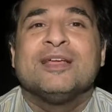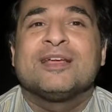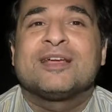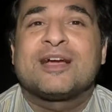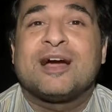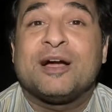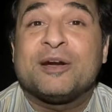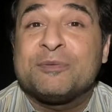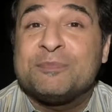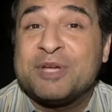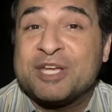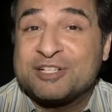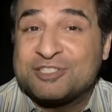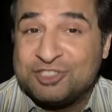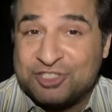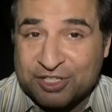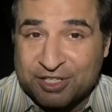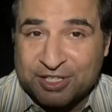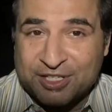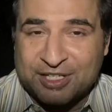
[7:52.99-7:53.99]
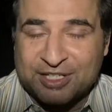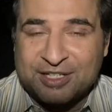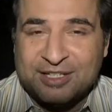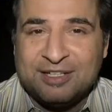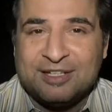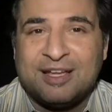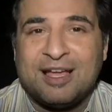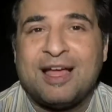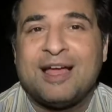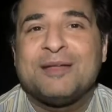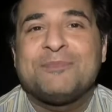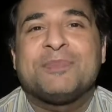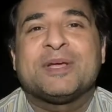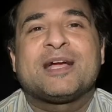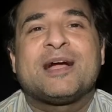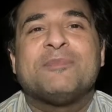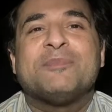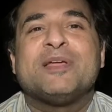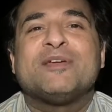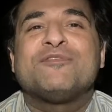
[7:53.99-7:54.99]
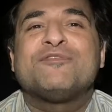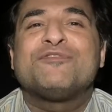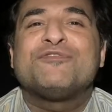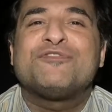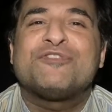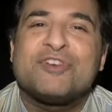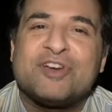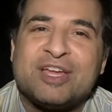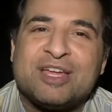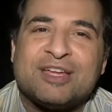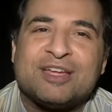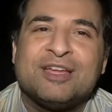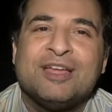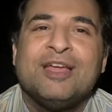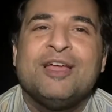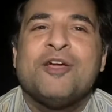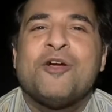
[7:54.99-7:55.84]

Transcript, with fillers: karmic journey and becoming free